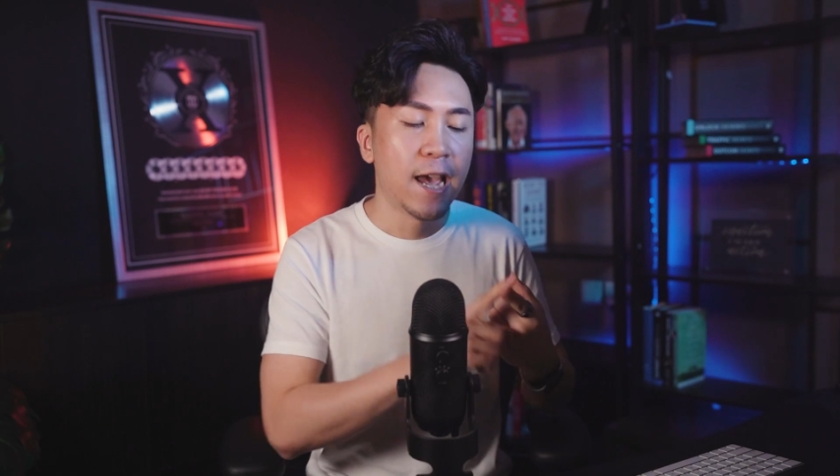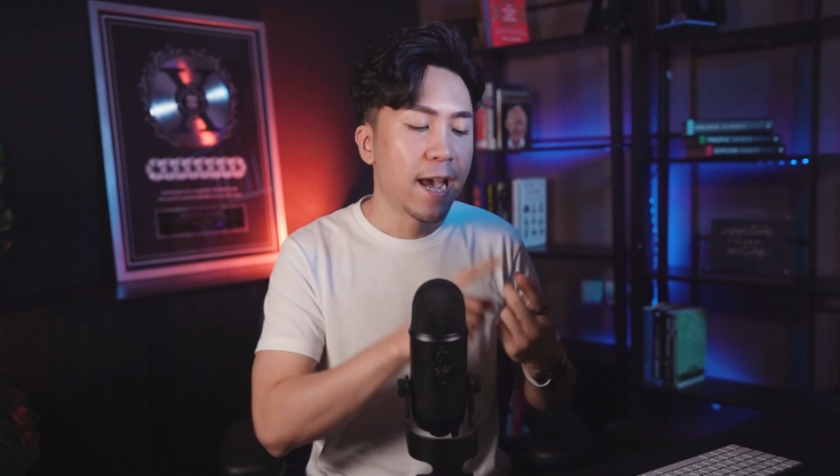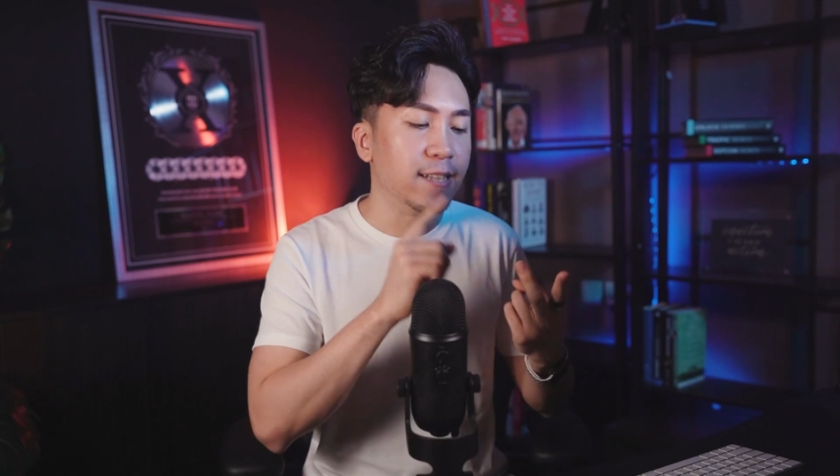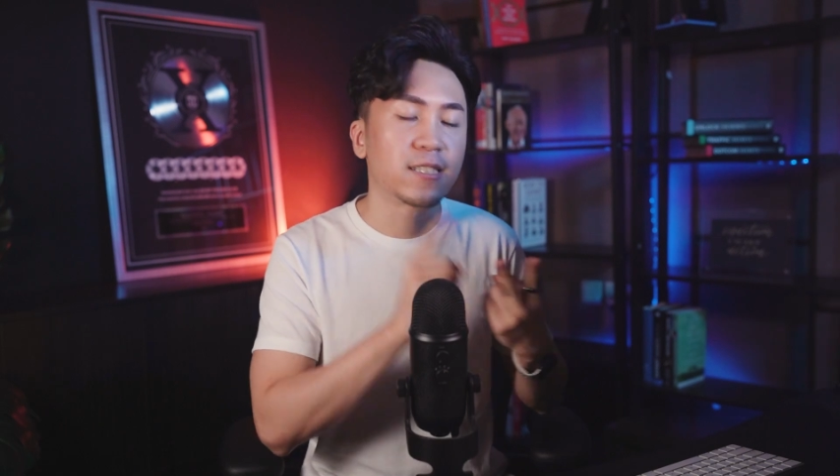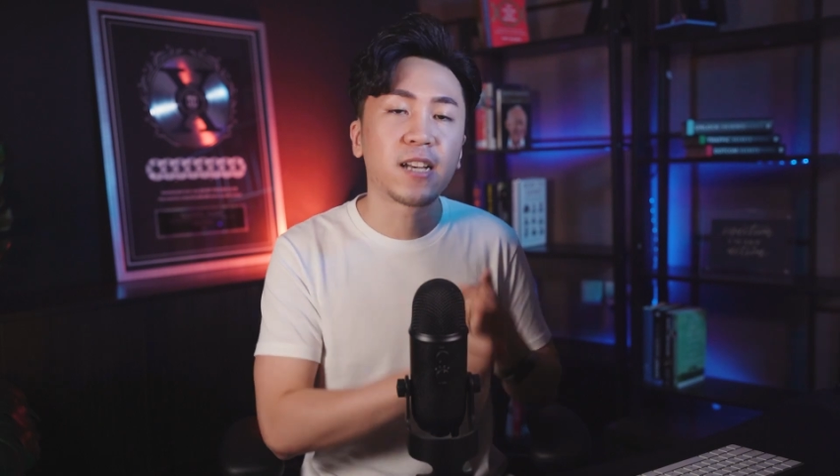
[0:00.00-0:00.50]

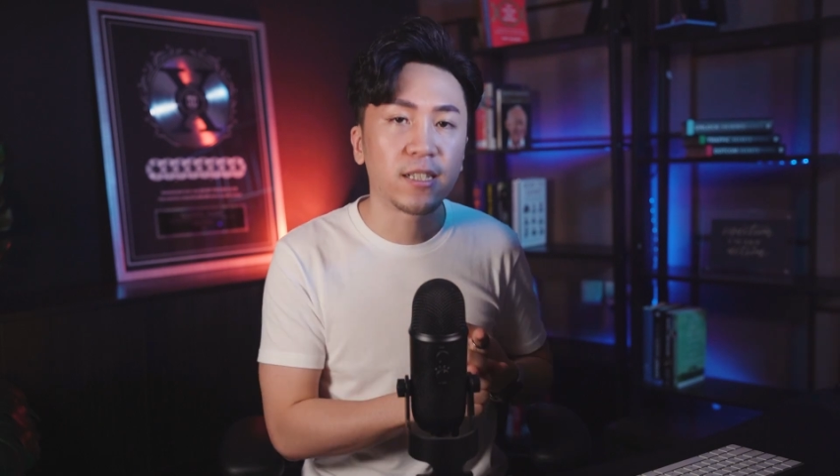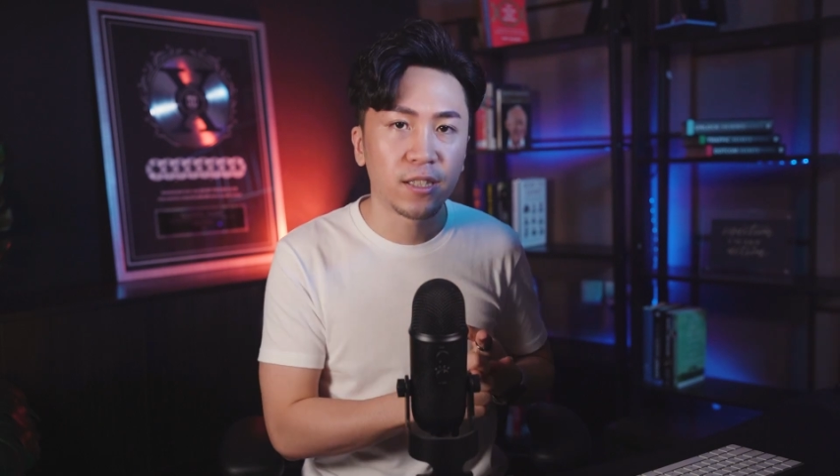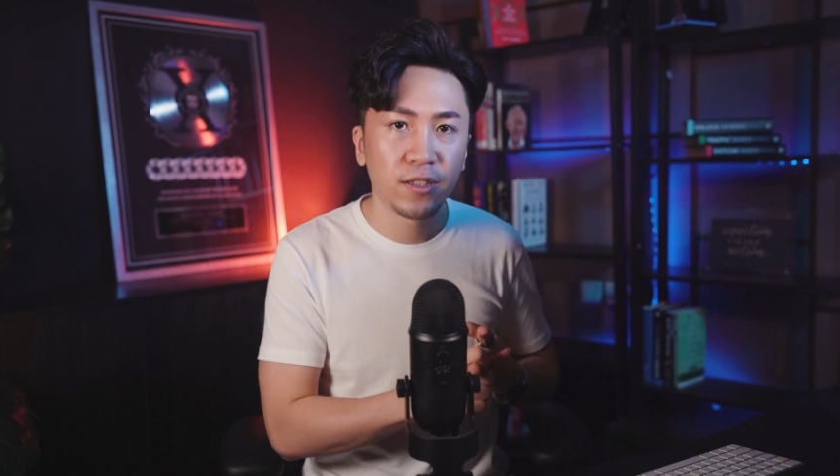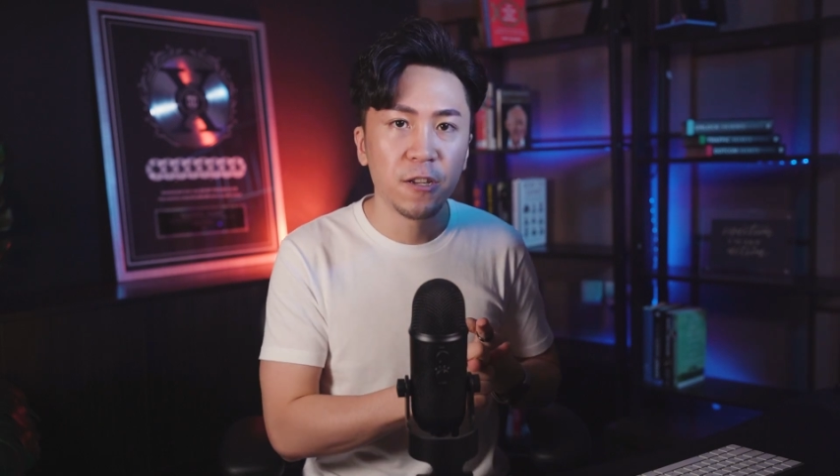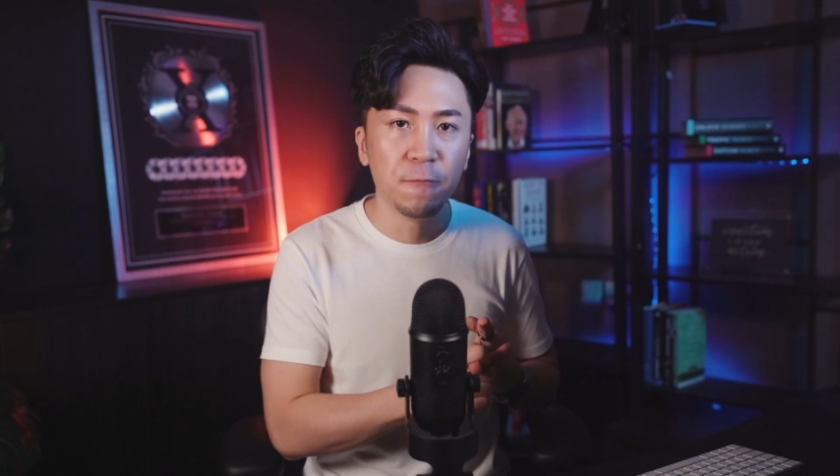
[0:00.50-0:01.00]
and
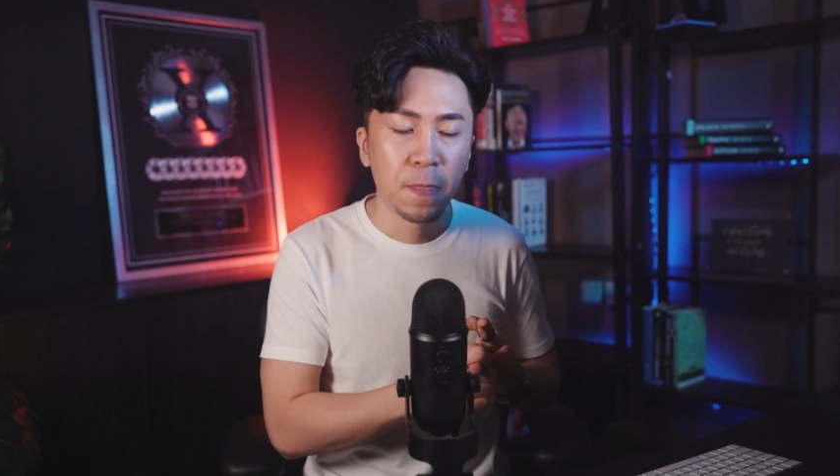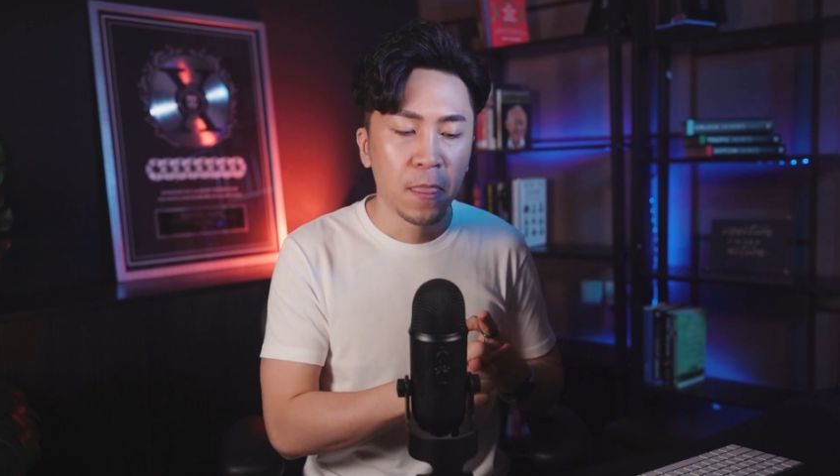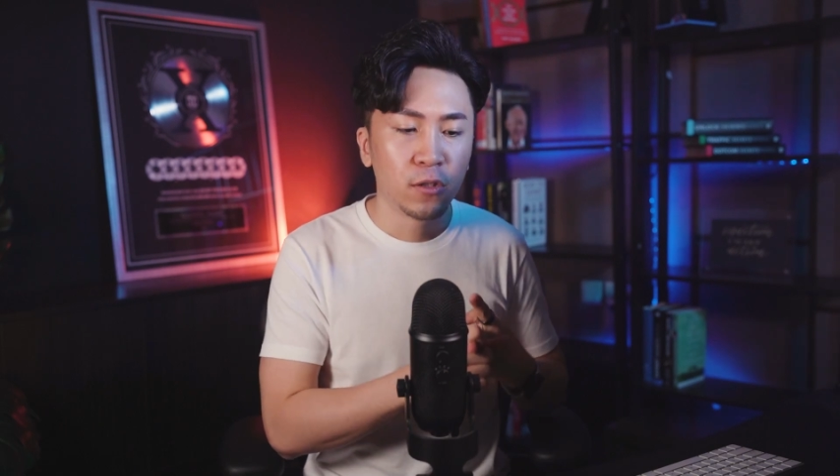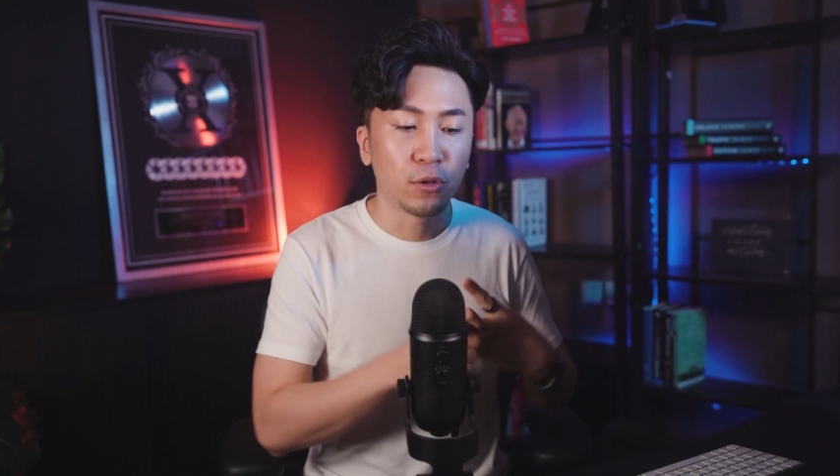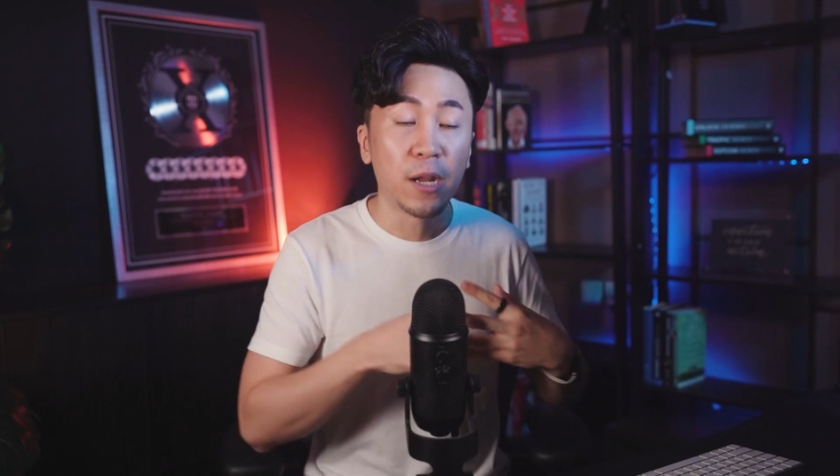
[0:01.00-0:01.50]
scarcity
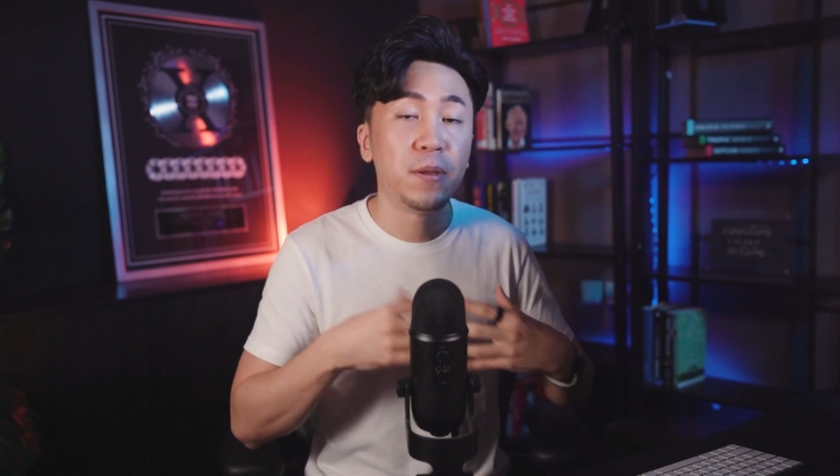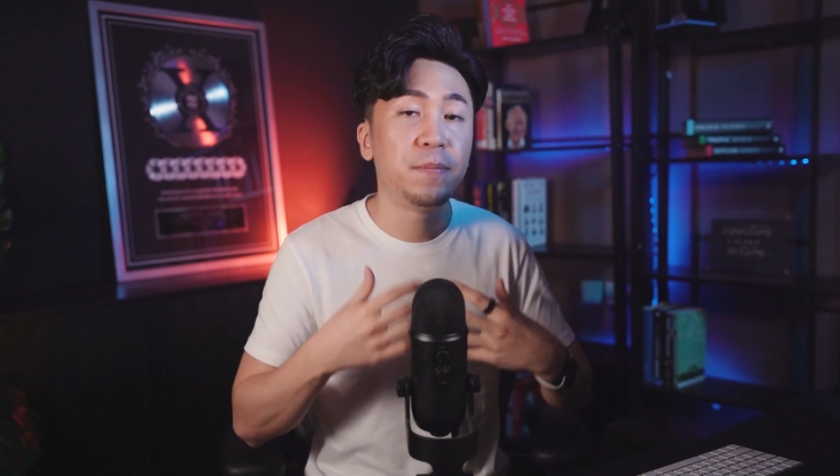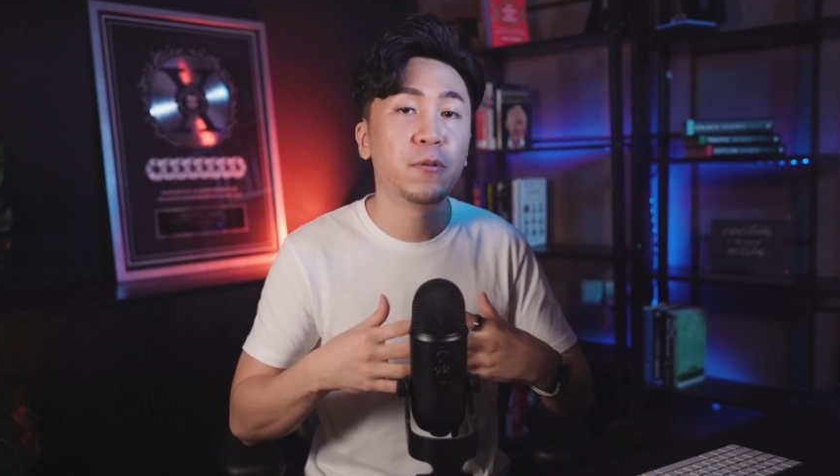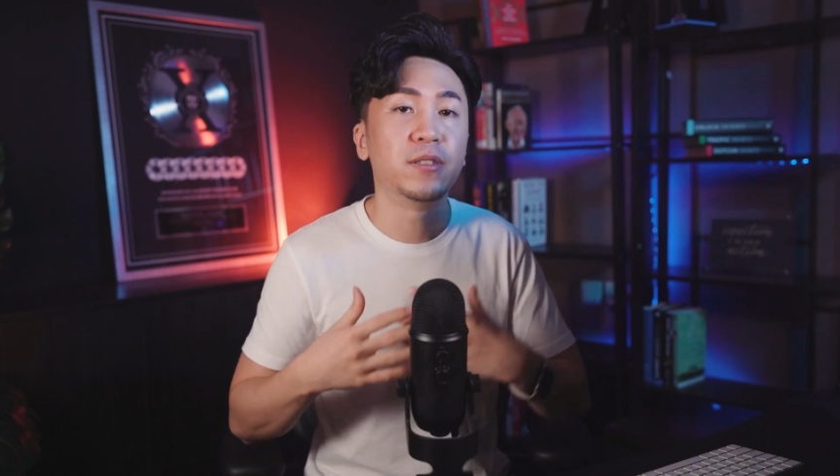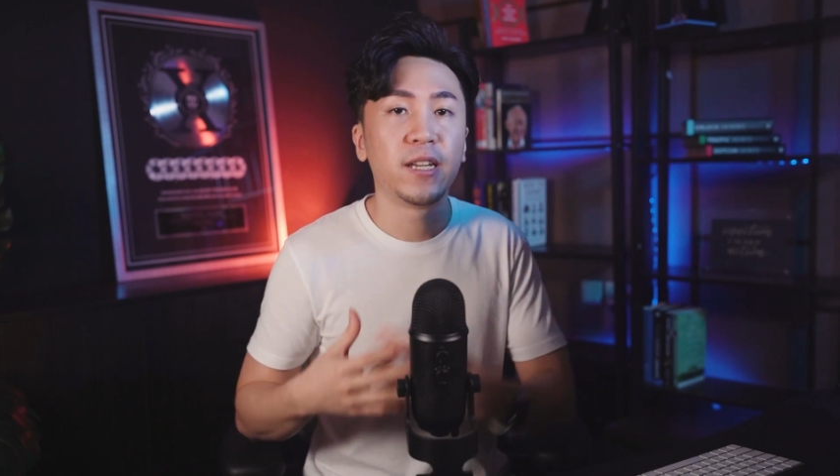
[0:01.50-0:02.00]
so that
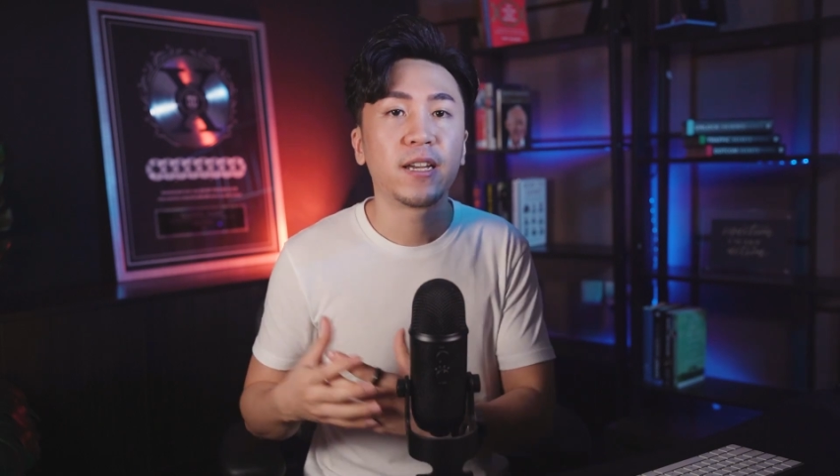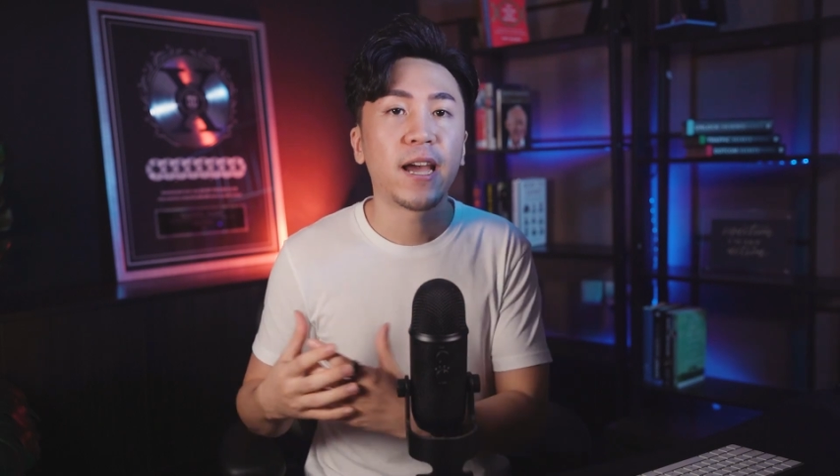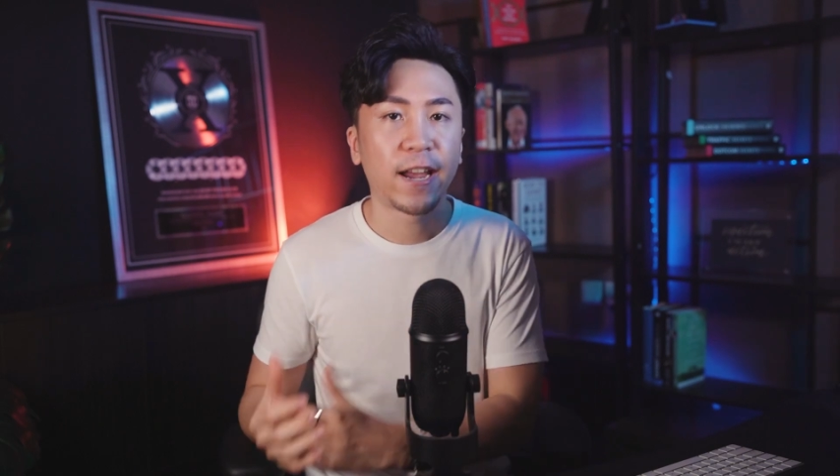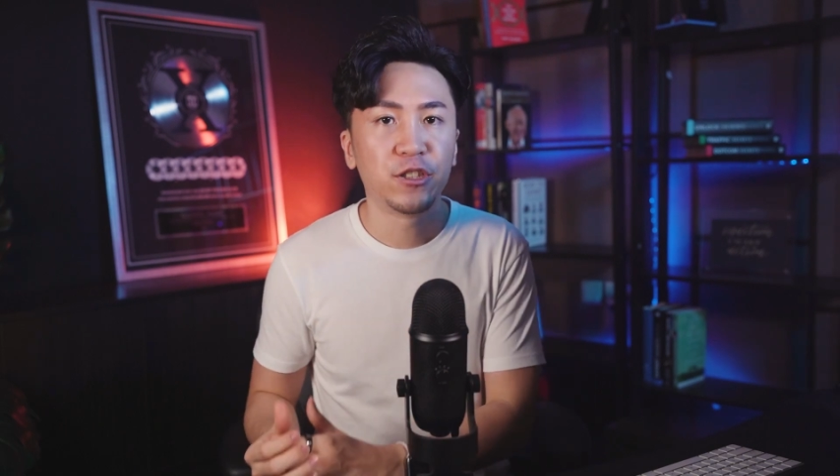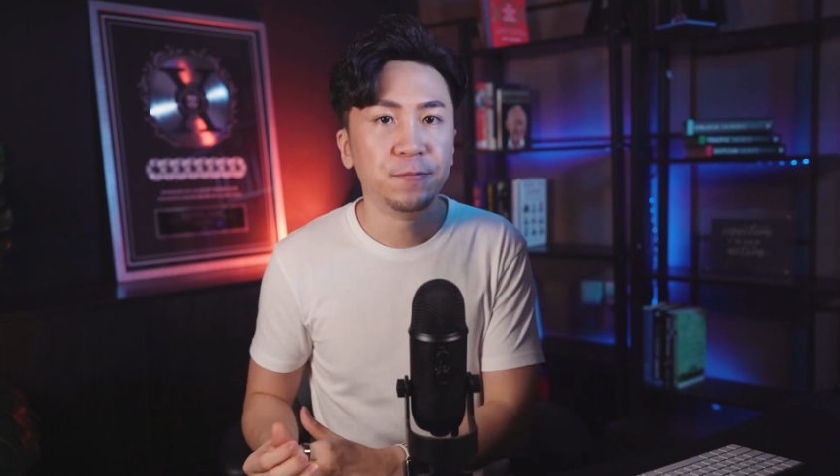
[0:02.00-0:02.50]
people will take
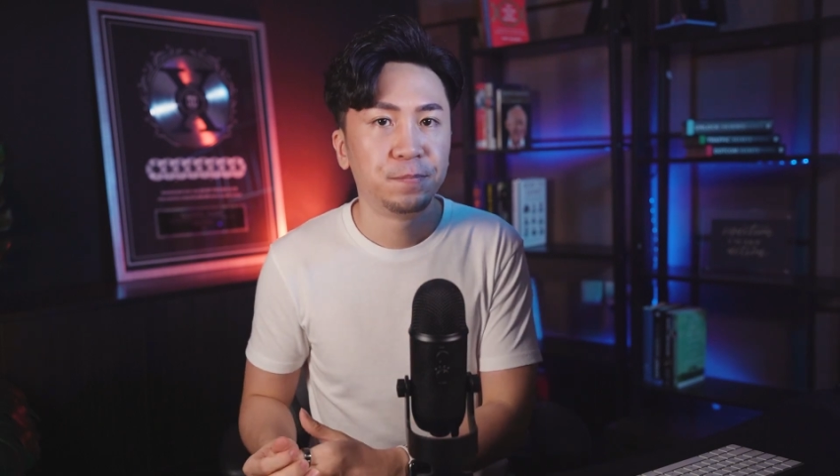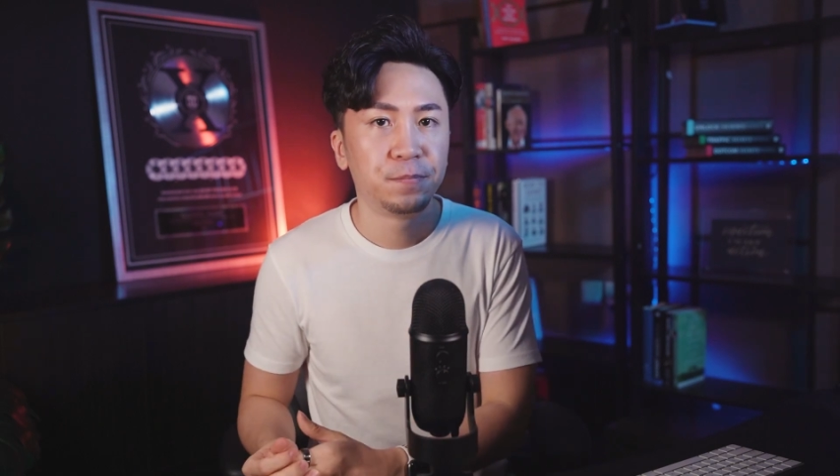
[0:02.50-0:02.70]
action.